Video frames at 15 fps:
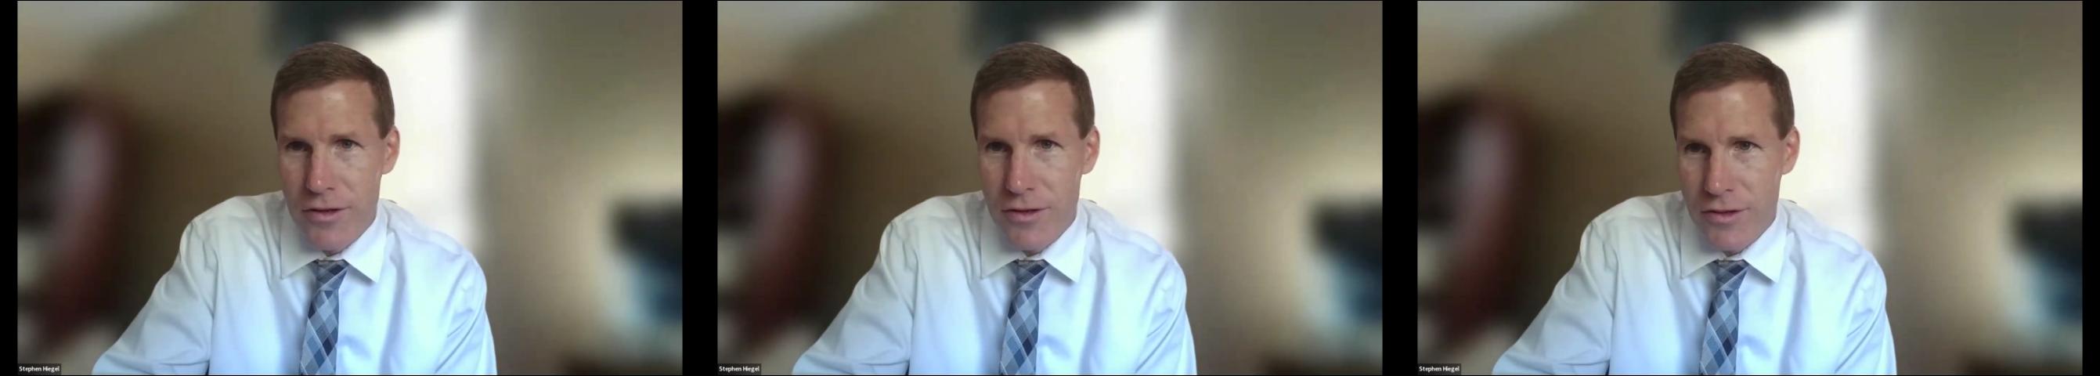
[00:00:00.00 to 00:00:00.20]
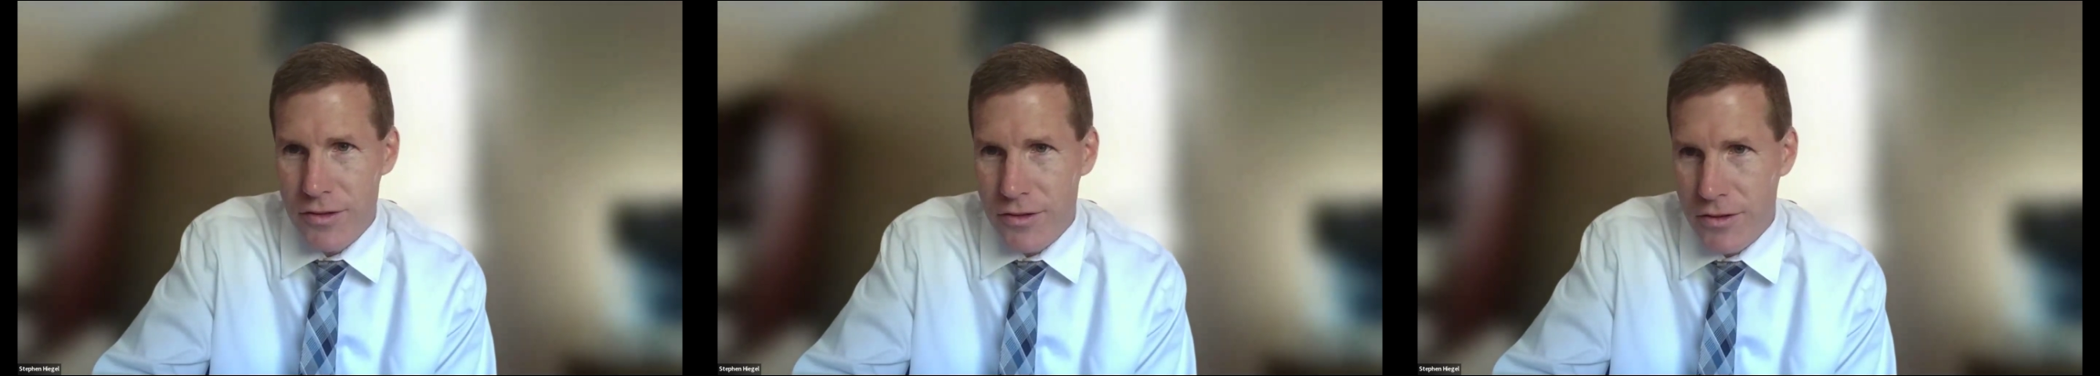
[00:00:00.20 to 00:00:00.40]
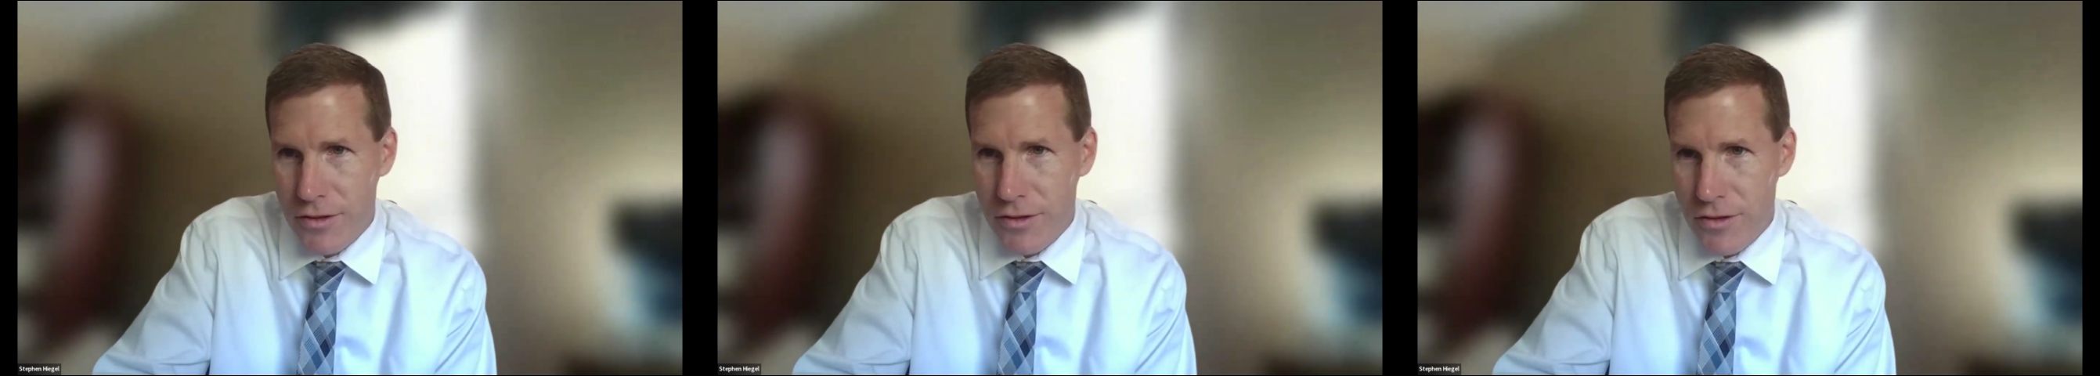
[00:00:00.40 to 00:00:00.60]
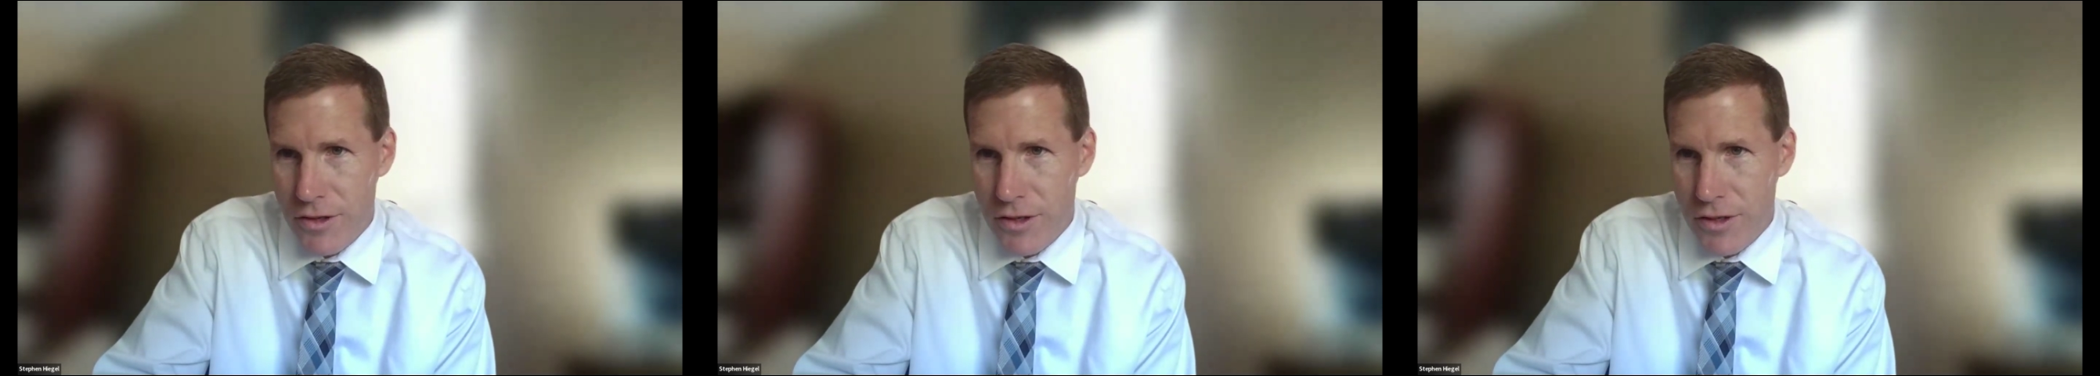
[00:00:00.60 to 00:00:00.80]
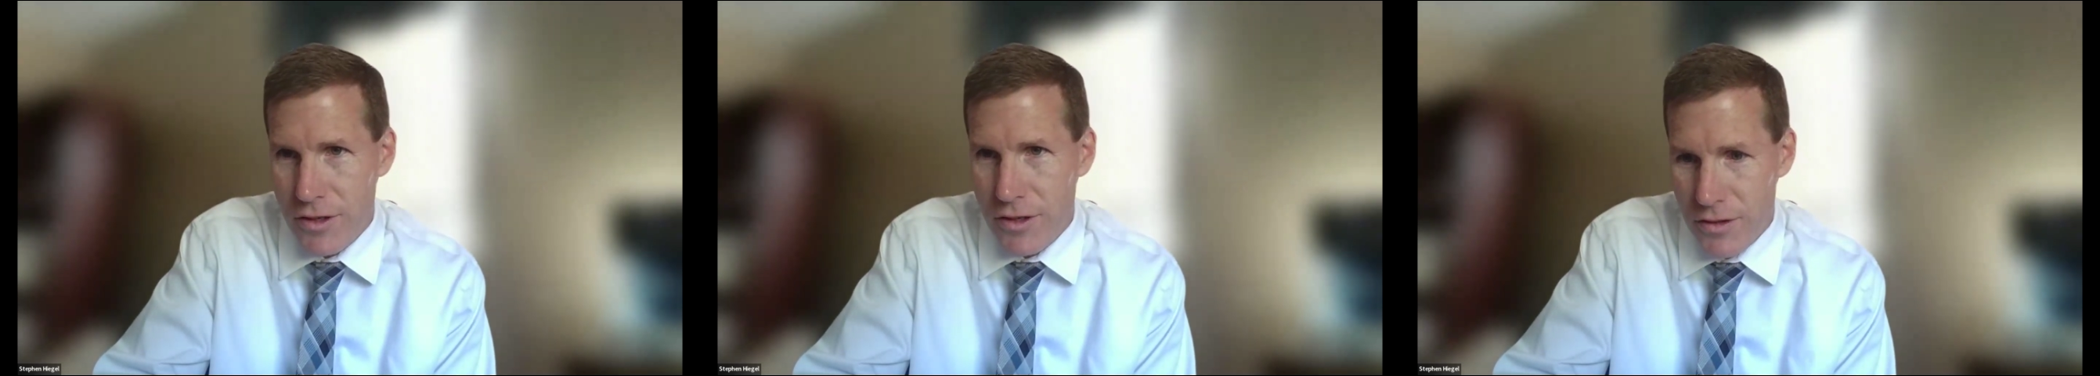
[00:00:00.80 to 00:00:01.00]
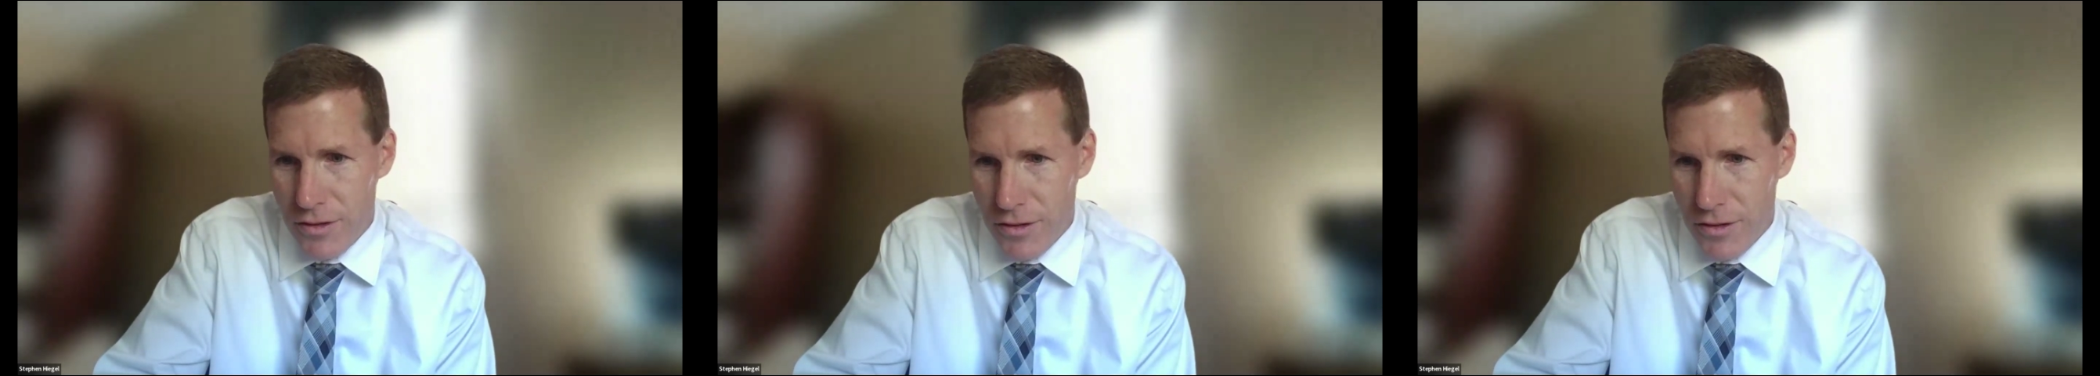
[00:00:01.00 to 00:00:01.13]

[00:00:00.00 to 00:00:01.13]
Sorry.